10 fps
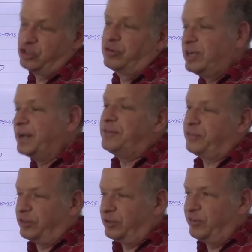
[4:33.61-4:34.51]
your 9th
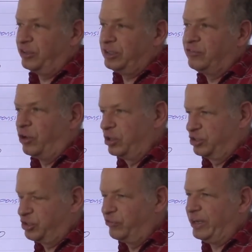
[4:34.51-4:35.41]
derivative
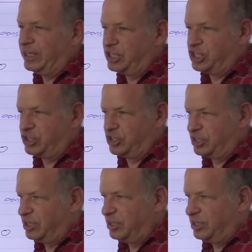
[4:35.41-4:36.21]
also vanishes.